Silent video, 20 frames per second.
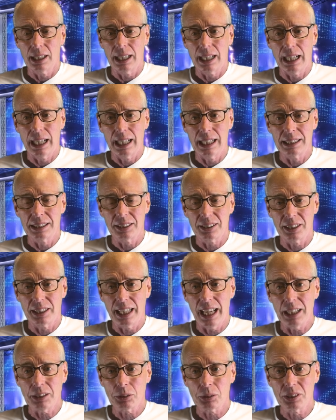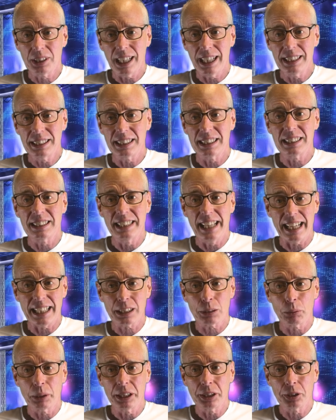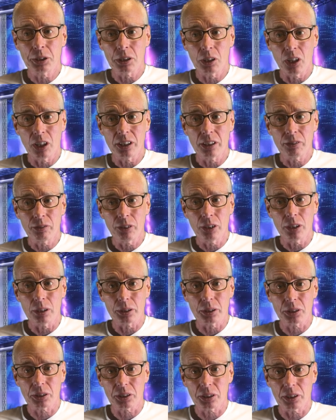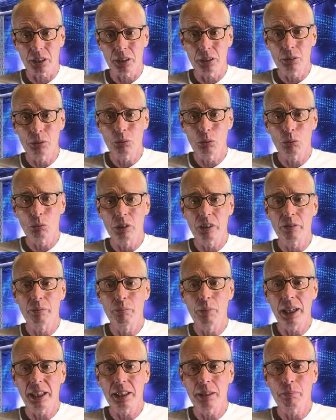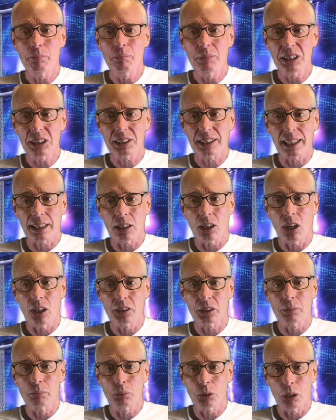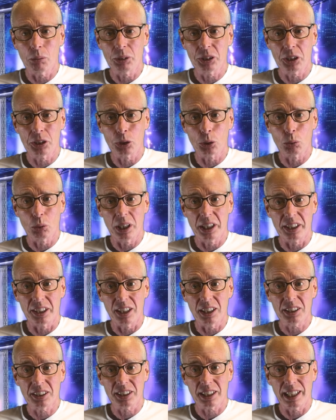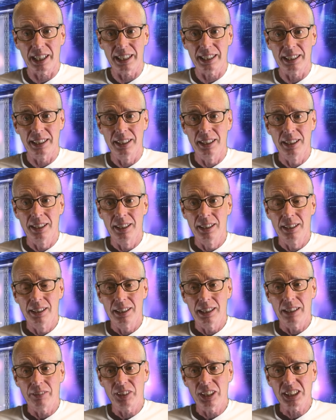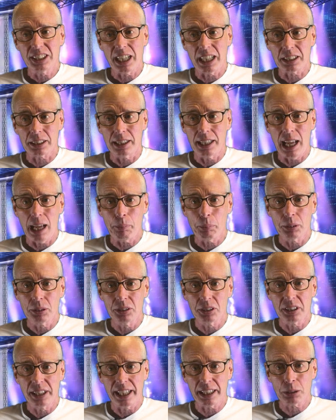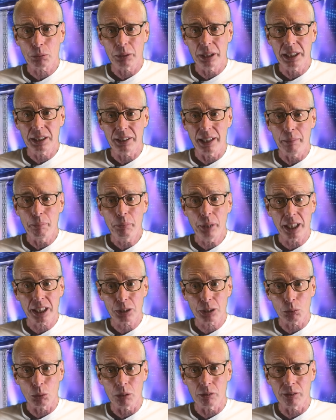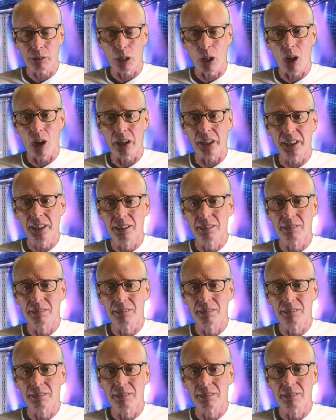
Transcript: and the actual date is next week, July the 1st. So with many missed deadlines and promises already, I say if this actually happens next week, then pigs will fly.